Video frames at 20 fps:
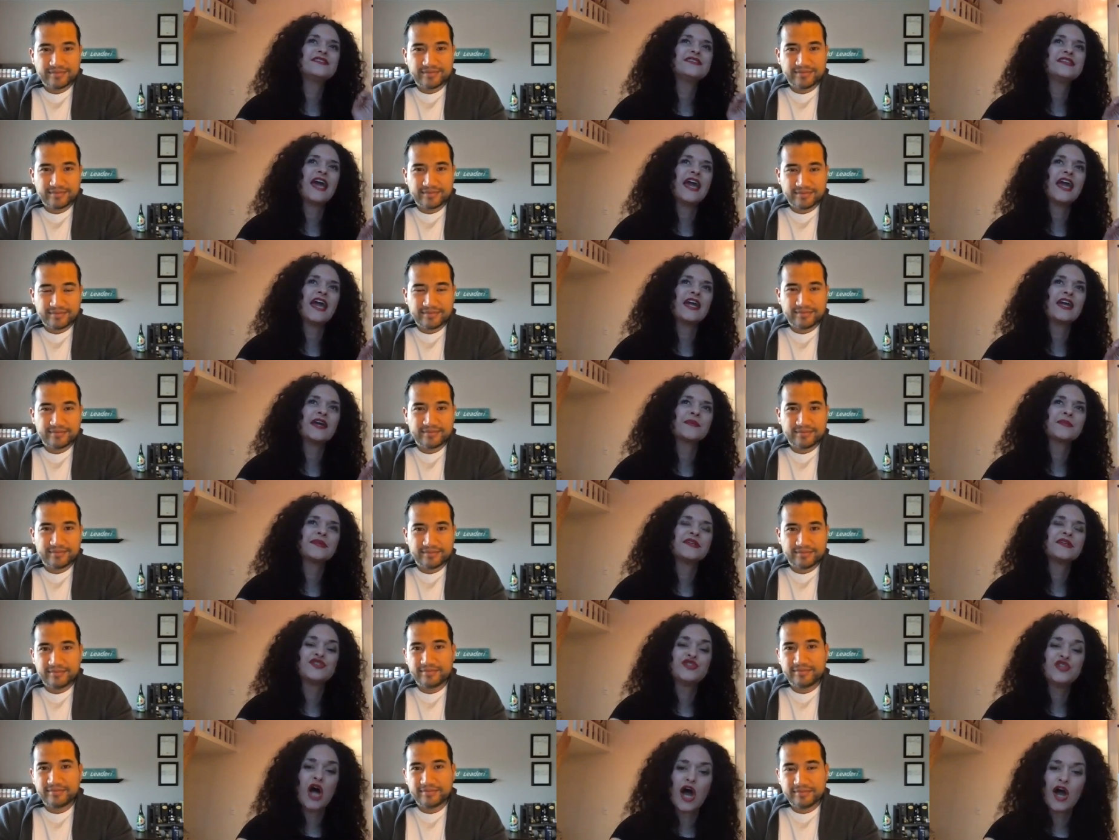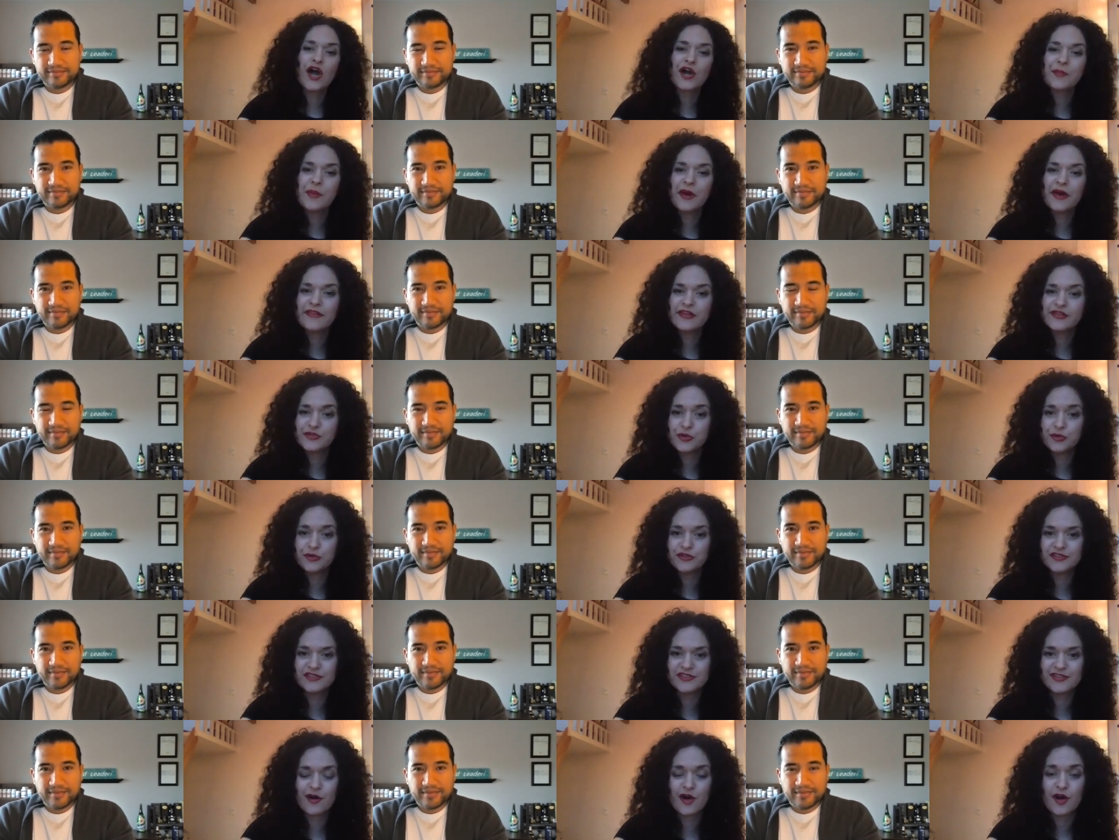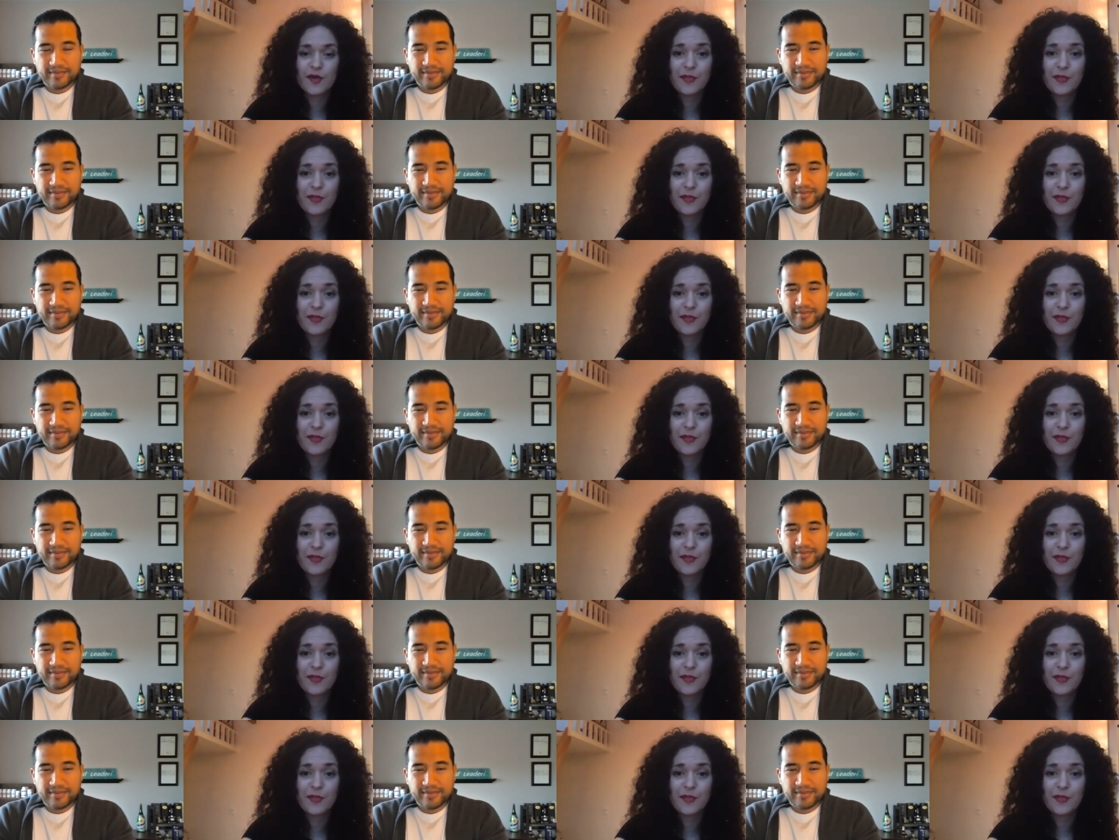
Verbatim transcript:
Speaker 1: same dogma that told us our